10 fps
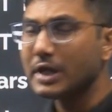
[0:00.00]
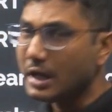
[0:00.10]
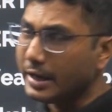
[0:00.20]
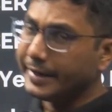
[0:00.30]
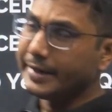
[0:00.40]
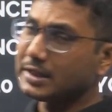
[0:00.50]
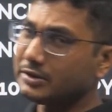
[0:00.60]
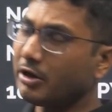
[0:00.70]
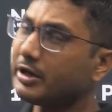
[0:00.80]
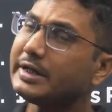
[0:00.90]
It does
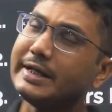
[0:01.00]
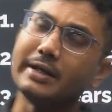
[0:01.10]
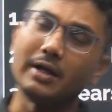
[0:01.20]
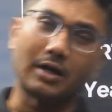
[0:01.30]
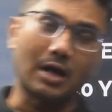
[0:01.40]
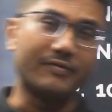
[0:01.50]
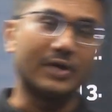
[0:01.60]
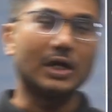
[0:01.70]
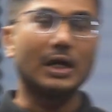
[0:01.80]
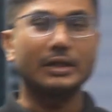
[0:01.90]
not
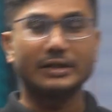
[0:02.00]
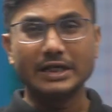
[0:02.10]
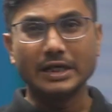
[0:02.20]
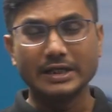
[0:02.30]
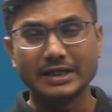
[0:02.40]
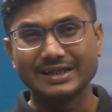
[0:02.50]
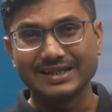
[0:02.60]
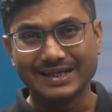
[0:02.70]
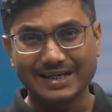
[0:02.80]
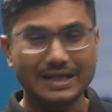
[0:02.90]
cover theory in
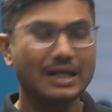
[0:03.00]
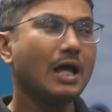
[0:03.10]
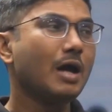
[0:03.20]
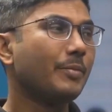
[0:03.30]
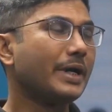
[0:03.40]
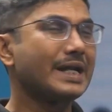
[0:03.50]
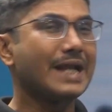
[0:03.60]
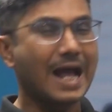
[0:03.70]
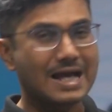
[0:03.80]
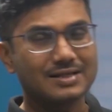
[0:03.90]
detail, but it
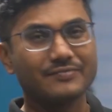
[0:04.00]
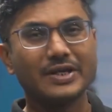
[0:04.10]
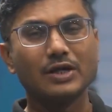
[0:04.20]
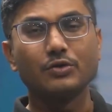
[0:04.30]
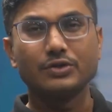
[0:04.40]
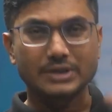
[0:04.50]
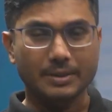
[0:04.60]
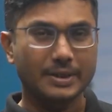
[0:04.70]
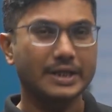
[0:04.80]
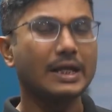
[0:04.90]
has a very good
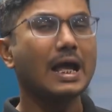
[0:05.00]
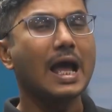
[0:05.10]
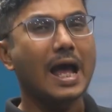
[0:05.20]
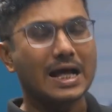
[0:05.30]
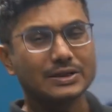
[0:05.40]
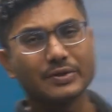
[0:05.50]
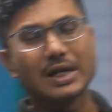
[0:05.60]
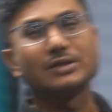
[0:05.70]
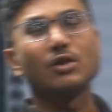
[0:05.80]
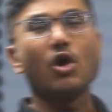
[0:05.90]
summary as well
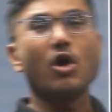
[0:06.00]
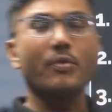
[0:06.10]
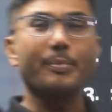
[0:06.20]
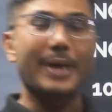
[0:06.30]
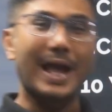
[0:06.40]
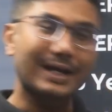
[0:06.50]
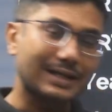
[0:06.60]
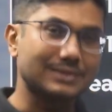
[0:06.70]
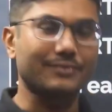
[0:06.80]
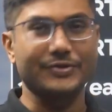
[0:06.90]
as lot of
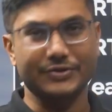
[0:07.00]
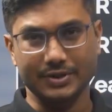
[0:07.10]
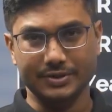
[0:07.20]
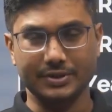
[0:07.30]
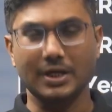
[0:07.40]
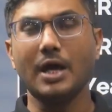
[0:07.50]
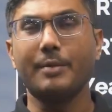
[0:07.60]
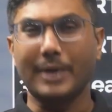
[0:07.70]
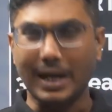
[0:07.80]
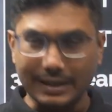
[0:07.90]
practice questions.
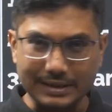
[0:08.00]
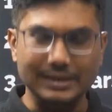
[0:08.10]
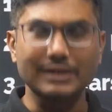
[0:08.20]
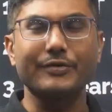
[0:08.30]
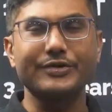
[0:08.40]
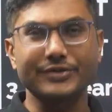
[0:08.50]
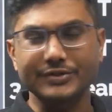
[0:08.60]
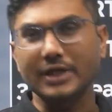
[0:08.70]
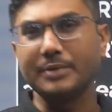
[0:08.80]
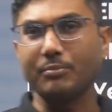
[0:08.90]
Practicing
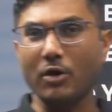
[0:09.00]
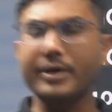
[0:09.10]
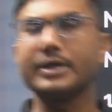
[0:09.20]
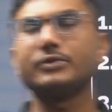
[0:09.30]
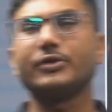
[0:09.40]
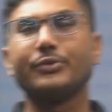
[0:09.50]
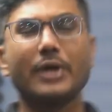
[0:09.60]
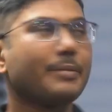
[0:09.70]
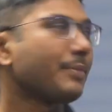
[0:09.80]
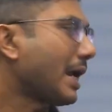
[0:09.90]
questions are important, so you
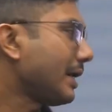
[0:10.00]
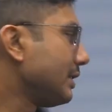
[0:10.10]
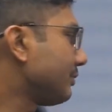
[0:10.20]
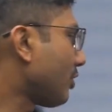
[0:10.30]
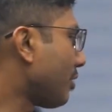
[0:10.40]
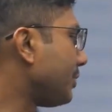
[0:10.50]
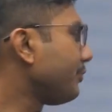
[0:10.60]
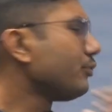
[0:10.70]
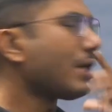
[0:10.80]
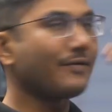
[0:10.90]
can practice from, if
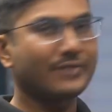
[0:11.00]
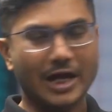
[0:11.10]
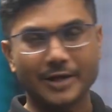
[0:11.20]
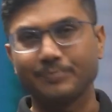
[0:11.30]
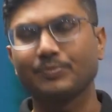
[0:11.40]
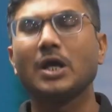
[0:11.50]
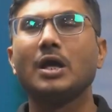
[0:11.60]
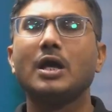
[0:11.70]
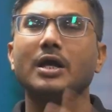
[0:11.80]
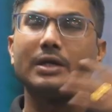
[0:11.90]
you have time,
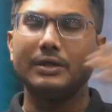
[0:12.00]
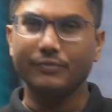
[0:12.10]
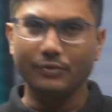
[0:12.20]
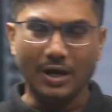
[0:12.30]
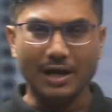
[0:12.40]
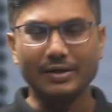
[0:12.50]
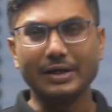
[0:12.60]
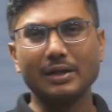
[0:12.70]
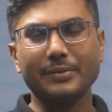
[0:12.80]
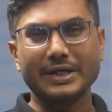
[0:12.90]
if you have a
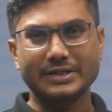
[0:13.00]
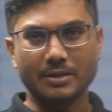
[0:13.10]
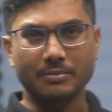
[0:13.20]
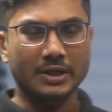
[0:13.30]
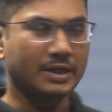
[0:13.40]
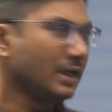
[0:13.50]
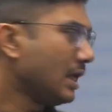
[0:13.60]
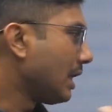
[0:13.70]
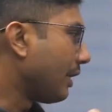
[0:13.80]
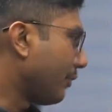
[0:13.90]
little bit extra money,
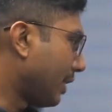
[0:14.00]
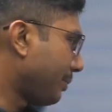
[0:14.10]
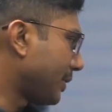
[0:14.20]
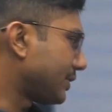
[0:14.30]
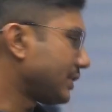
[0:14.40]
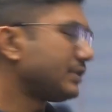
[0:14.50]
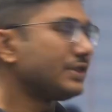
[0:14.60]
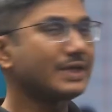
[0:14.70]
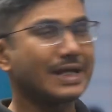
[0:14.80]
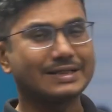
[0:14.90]
you can purchase
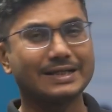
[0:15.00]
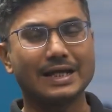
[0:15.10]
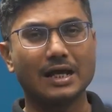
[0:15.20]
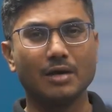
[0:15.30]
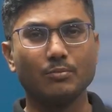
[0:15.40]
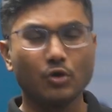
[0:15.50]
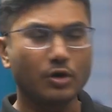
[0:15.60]
this KCET book.